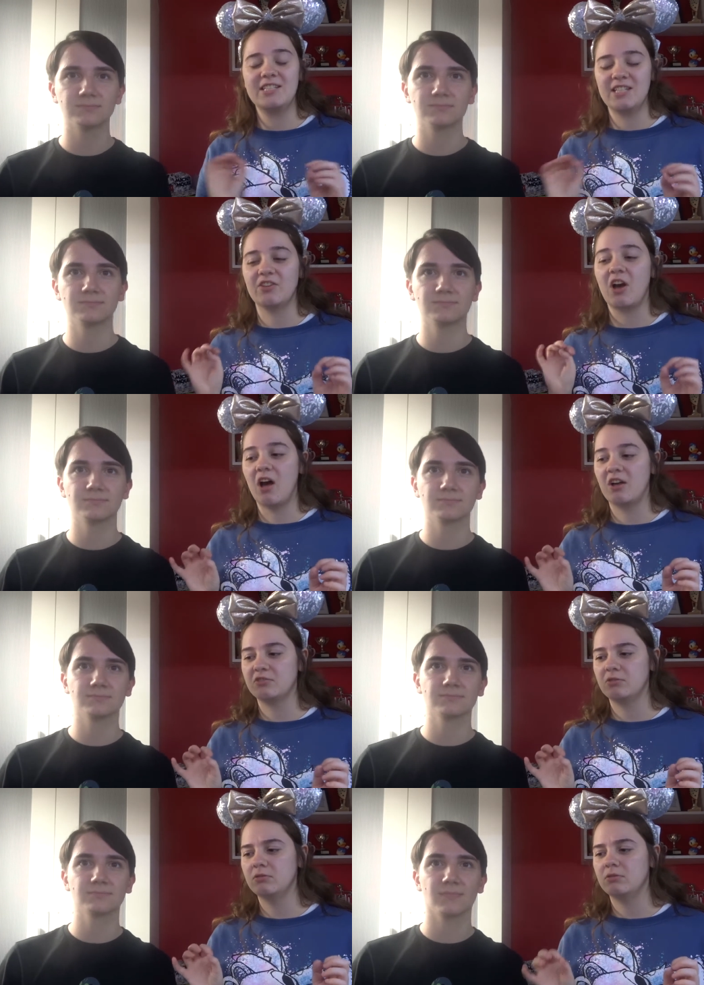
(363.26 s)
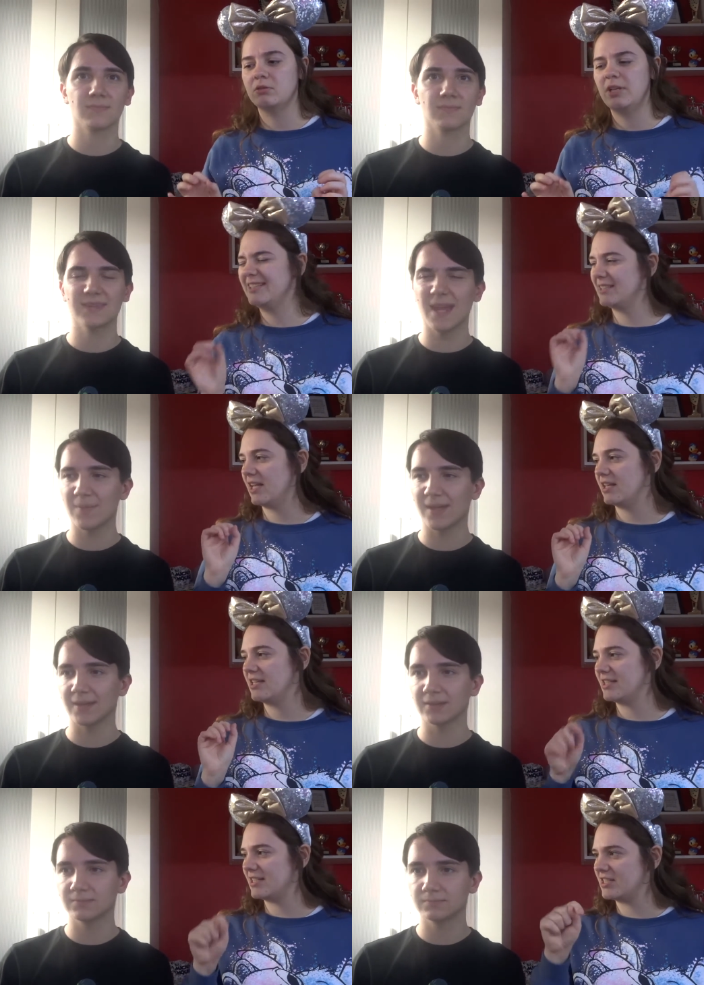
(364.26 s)
Speaker 1: in the castle. It's, Damn it.
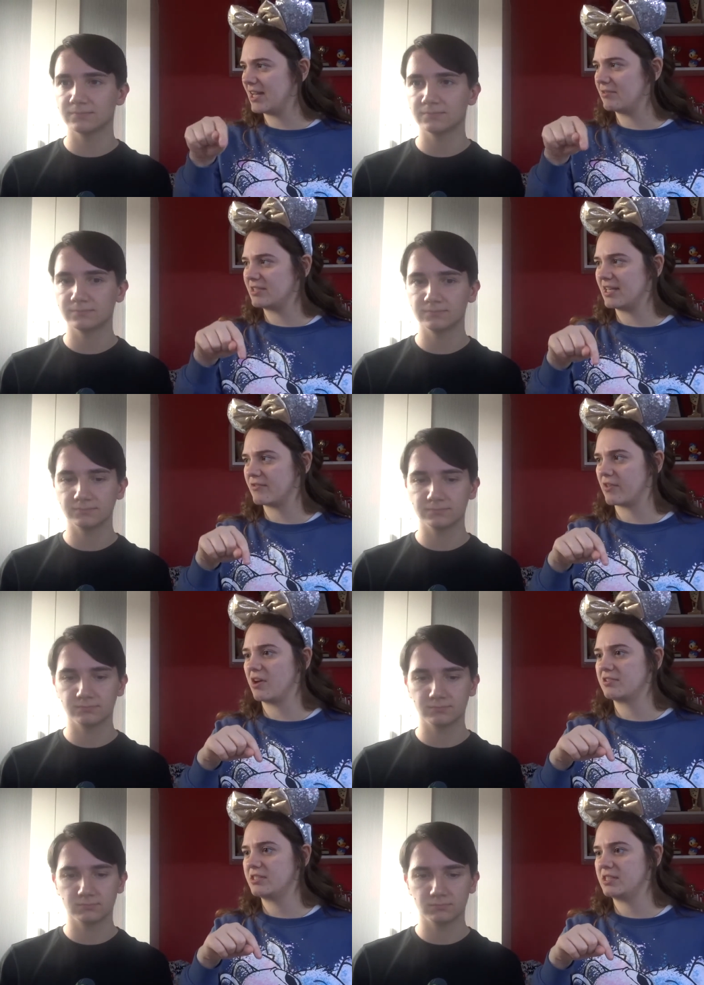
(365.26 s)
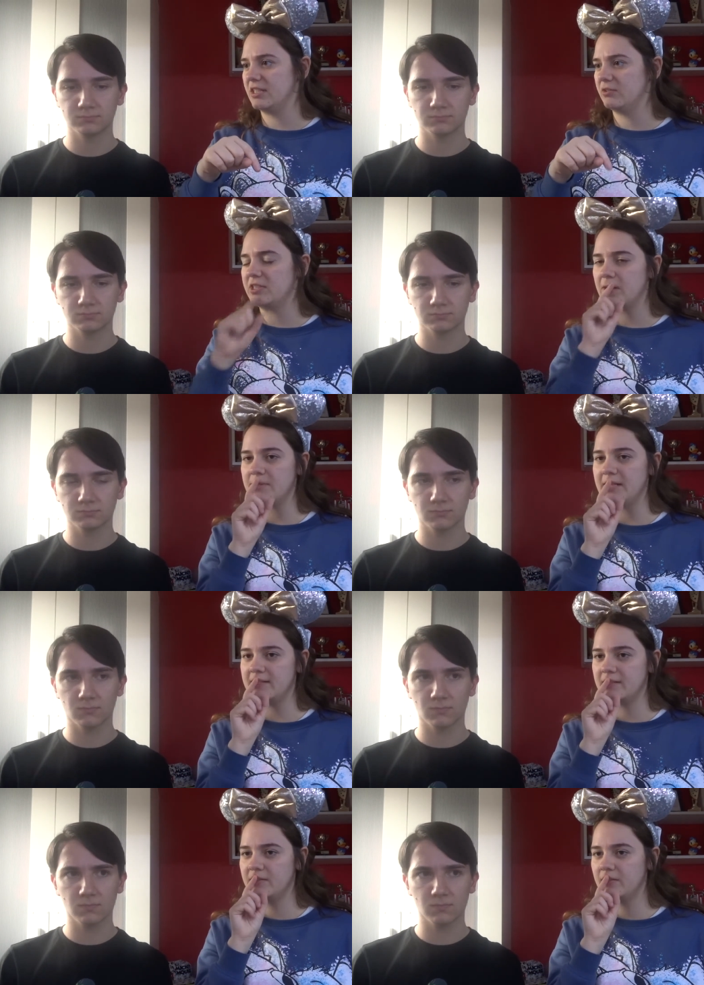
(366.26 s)
Is it it's downstairs of the castle, isn't it? Or is it upstairs?
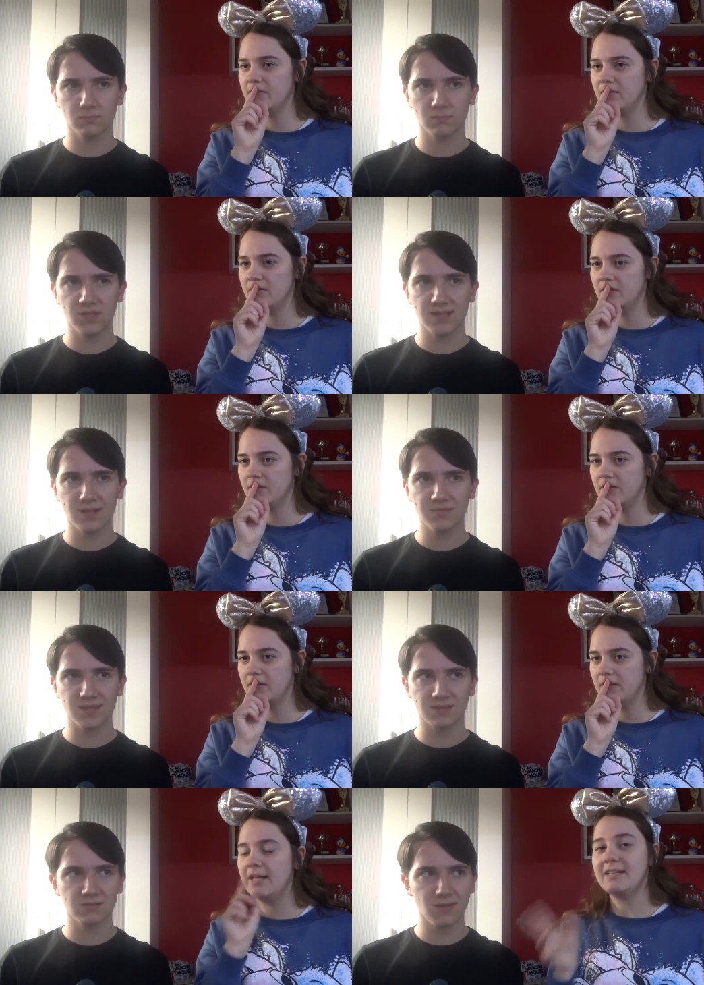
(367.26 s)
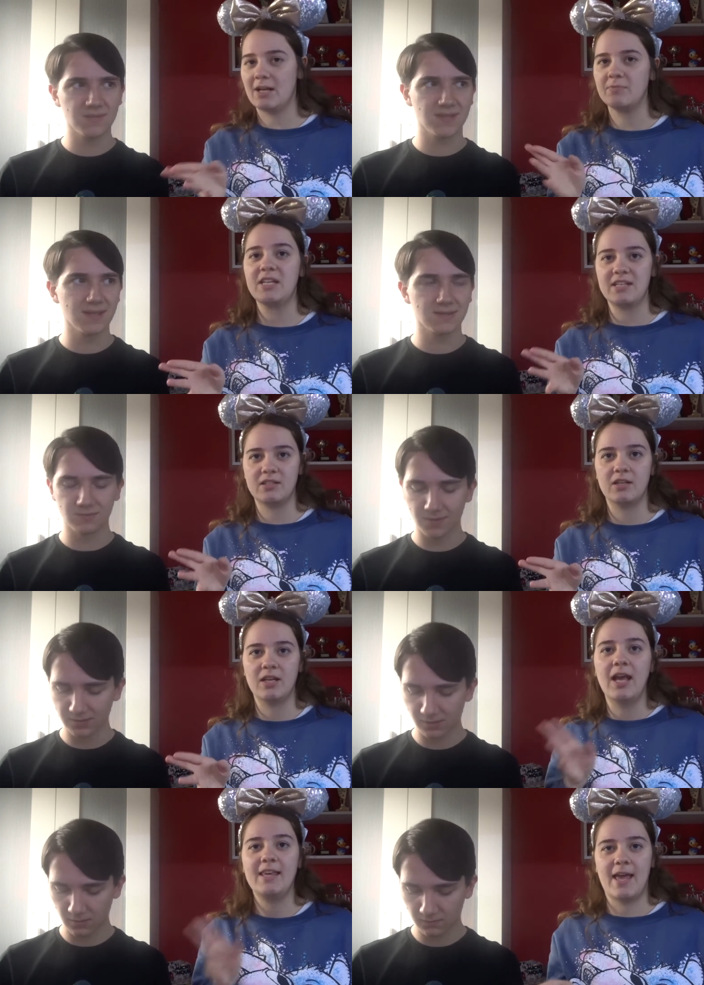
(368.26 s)
Speaker 2: Yeah, downstairs, because upstairs downstairs. is where
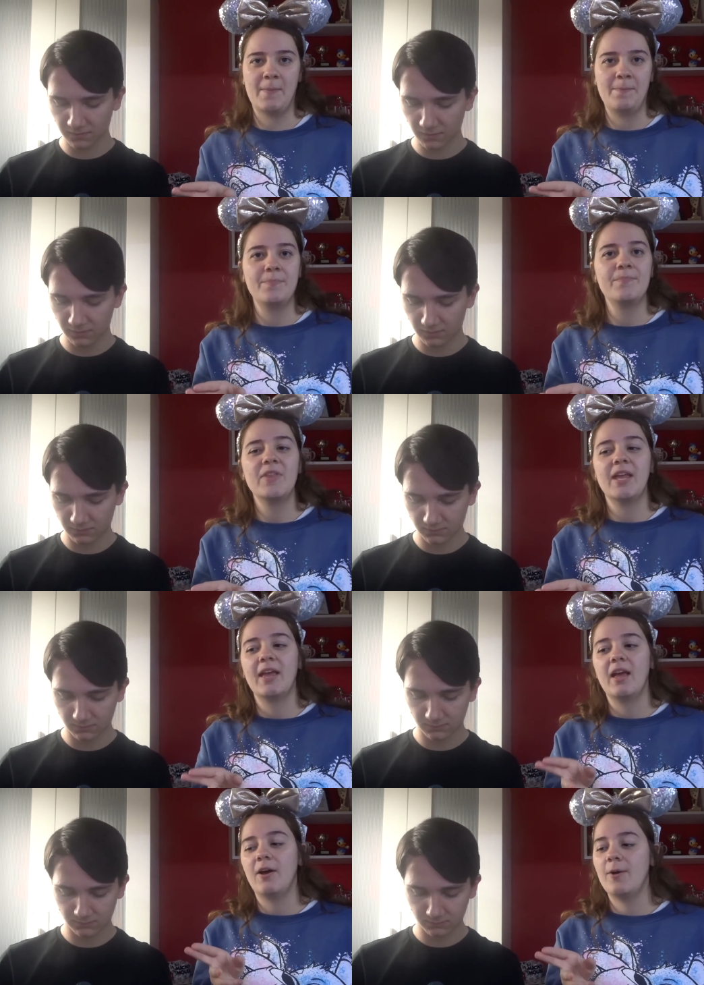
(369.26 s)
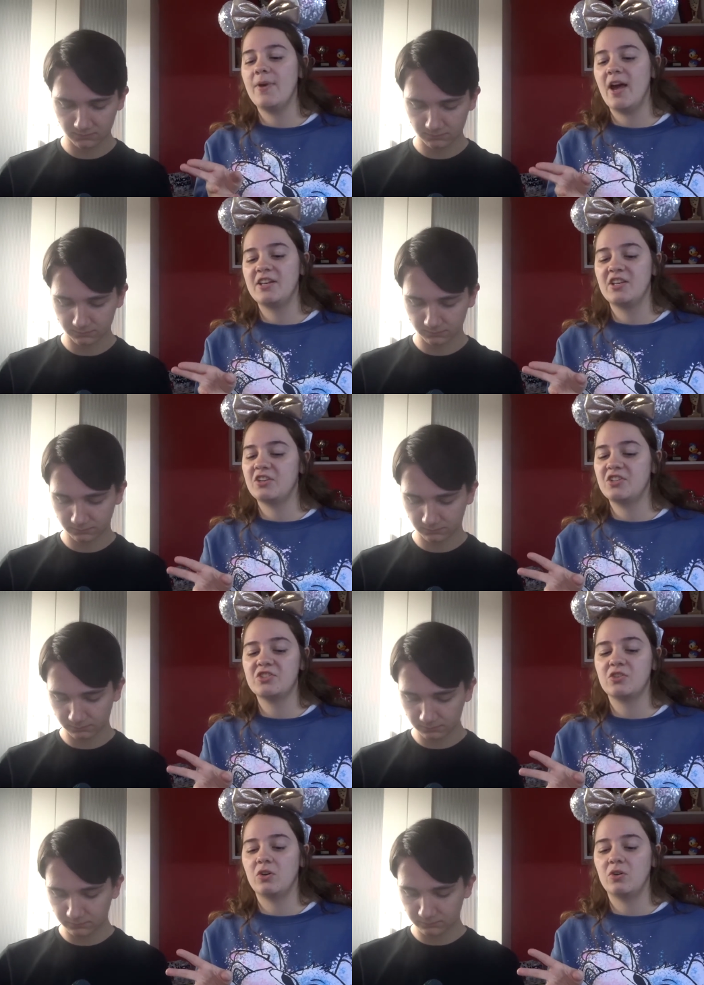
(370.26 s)
you go yeah. through.
Speaker 1: Um, and you
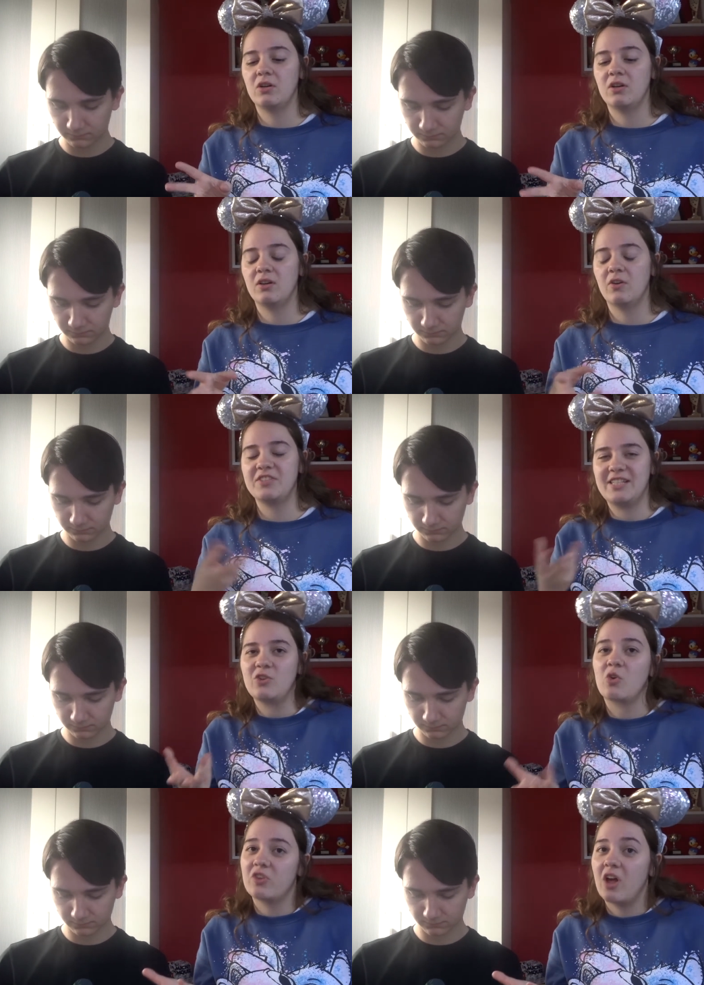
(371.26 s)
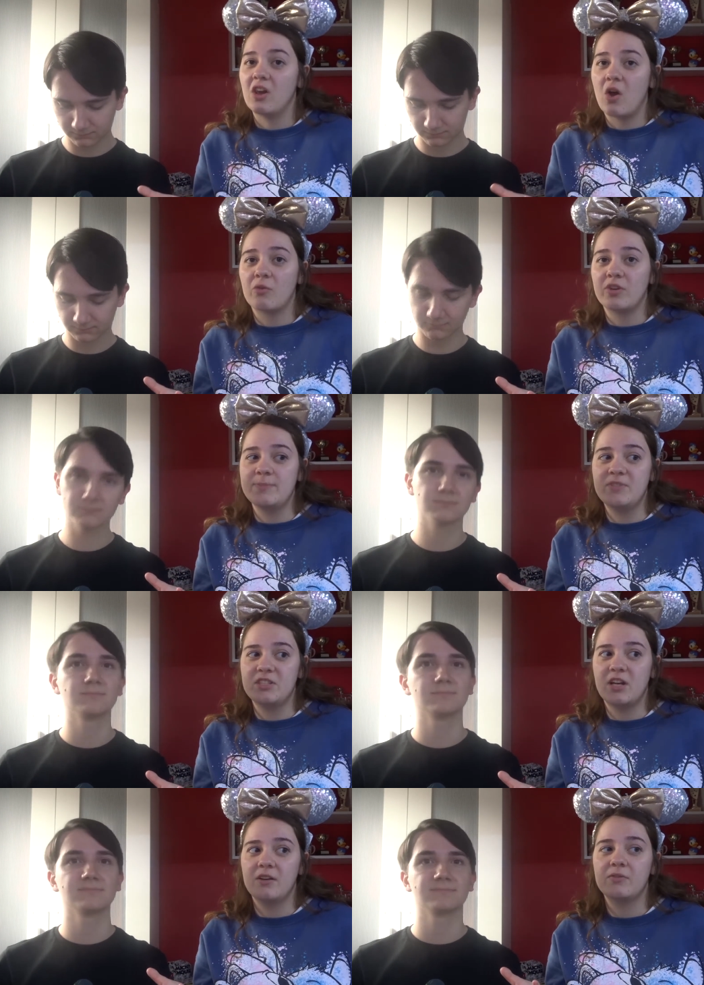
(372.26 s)
just got, obviously it's got a lot of Christmas
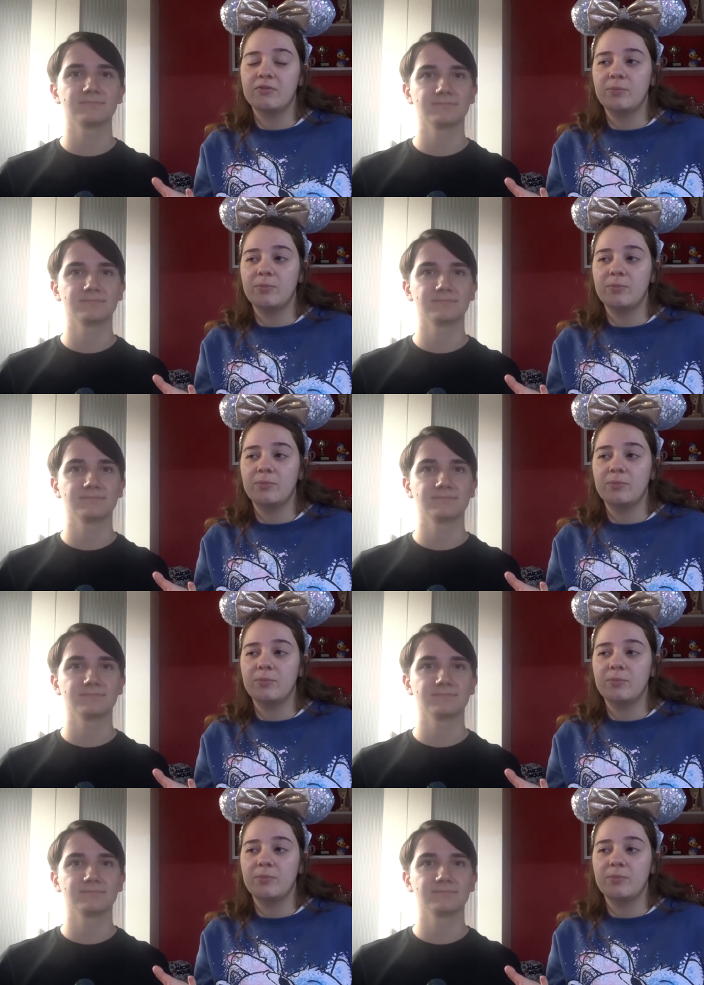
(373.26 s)
stuff,